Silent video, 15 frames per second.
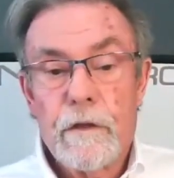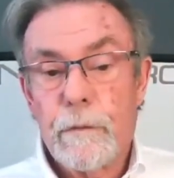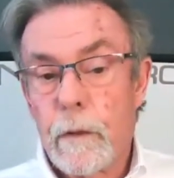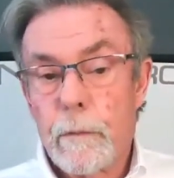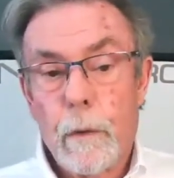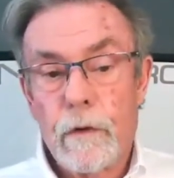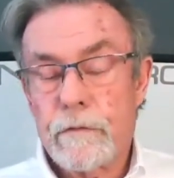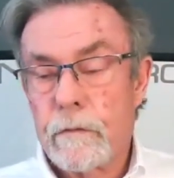tower. A
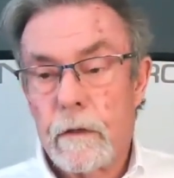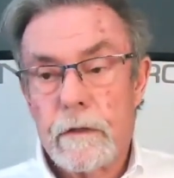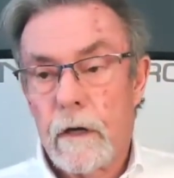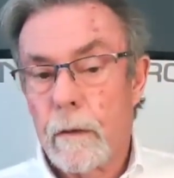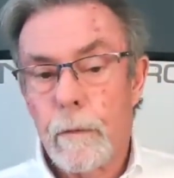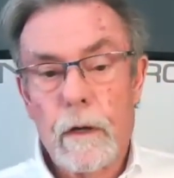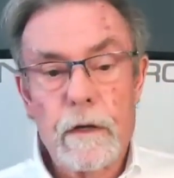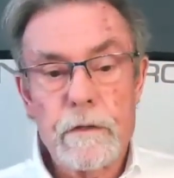three-point strut
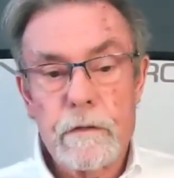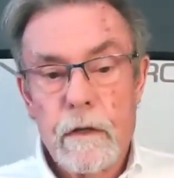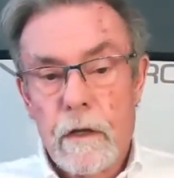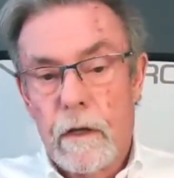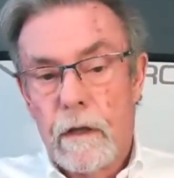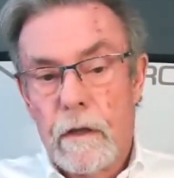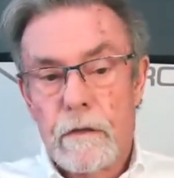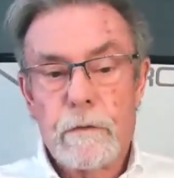tower brace.
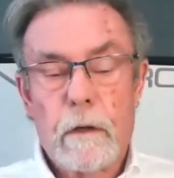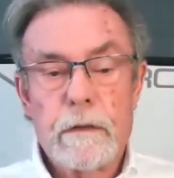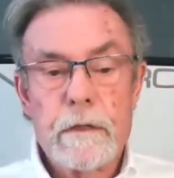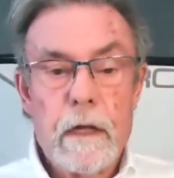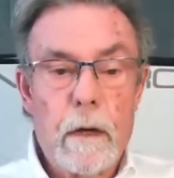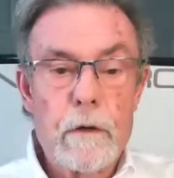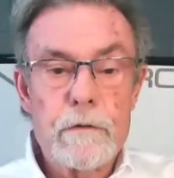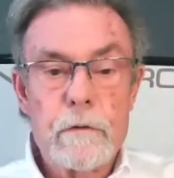Strut
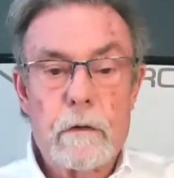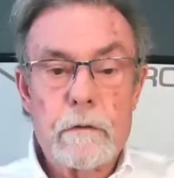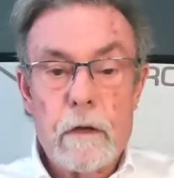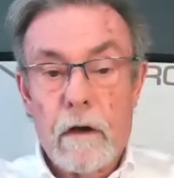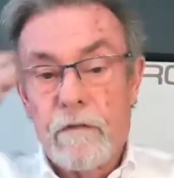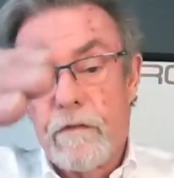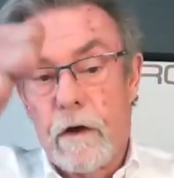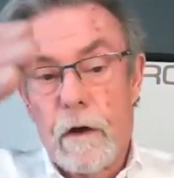tower, strut
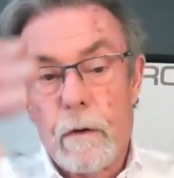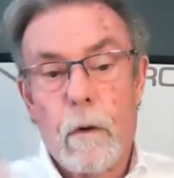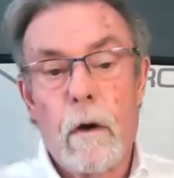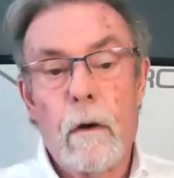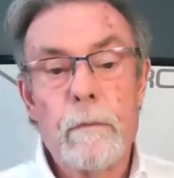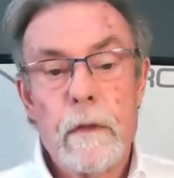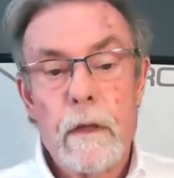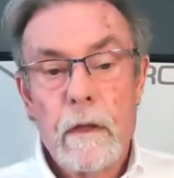tower,
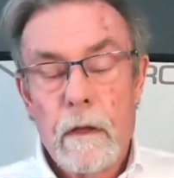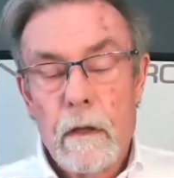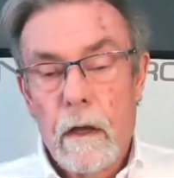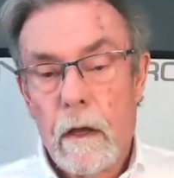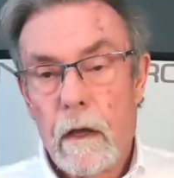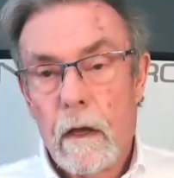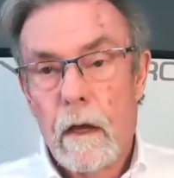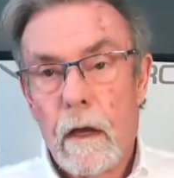firewall.
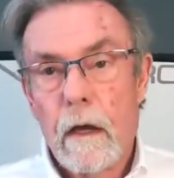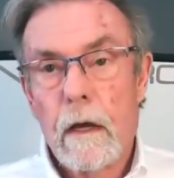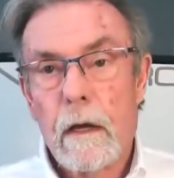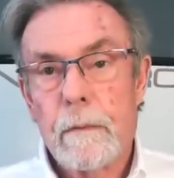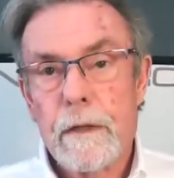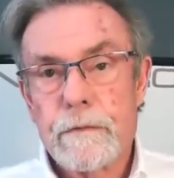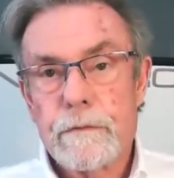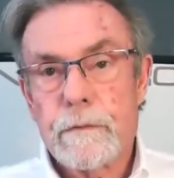
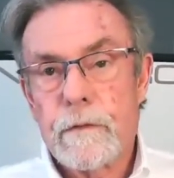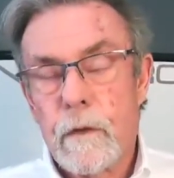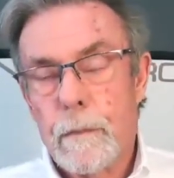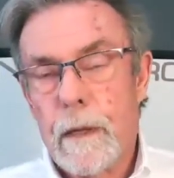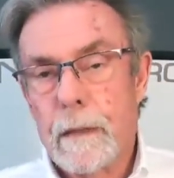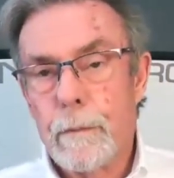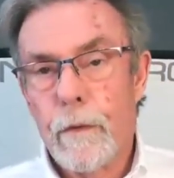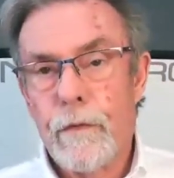Uh, it's you know
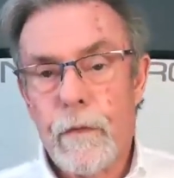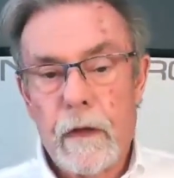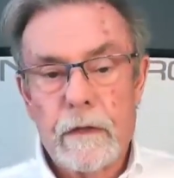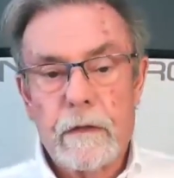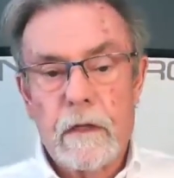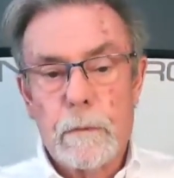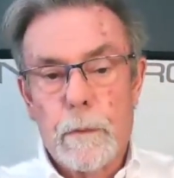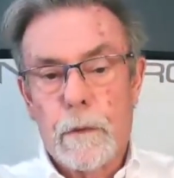people
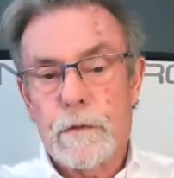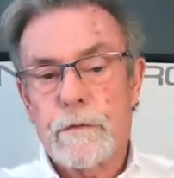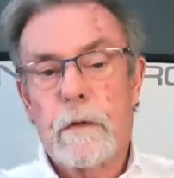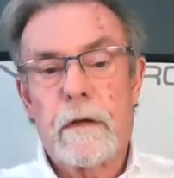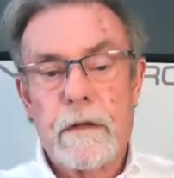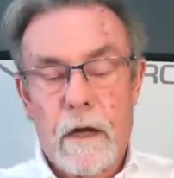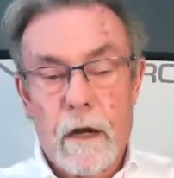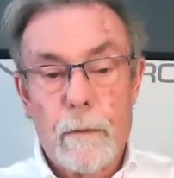think that you put a
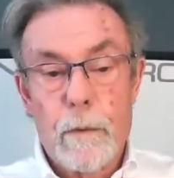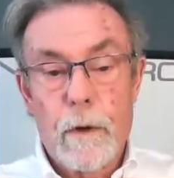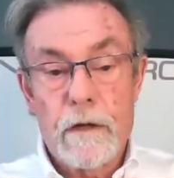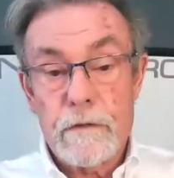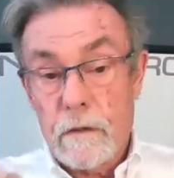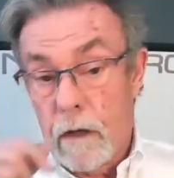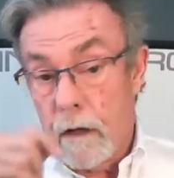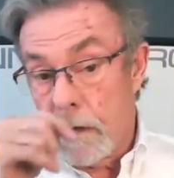strut tower
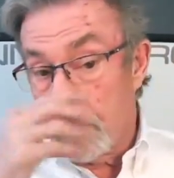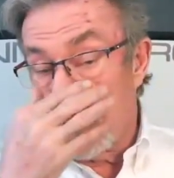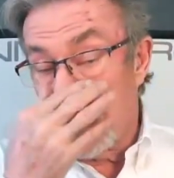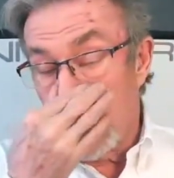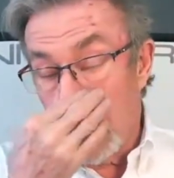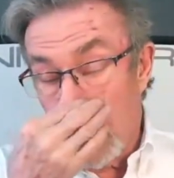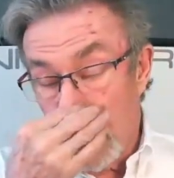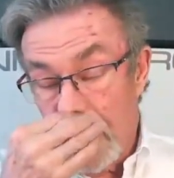brace on.
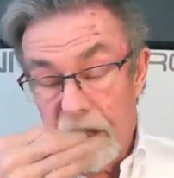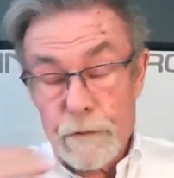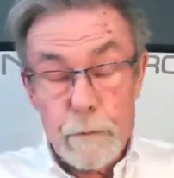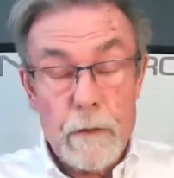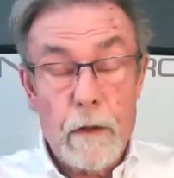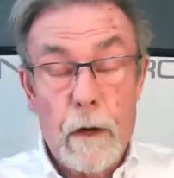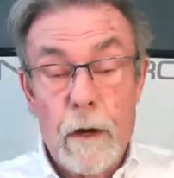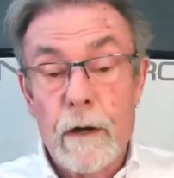At least
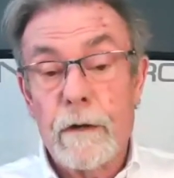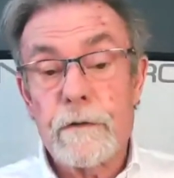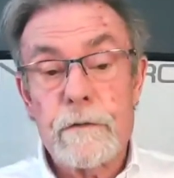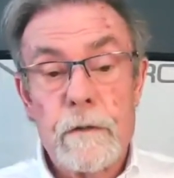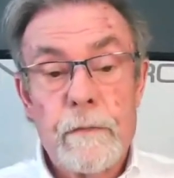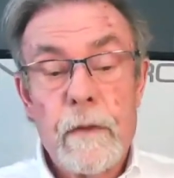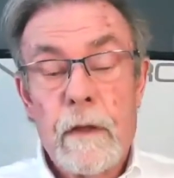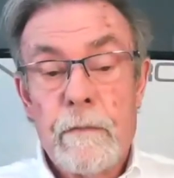with
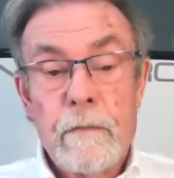ours,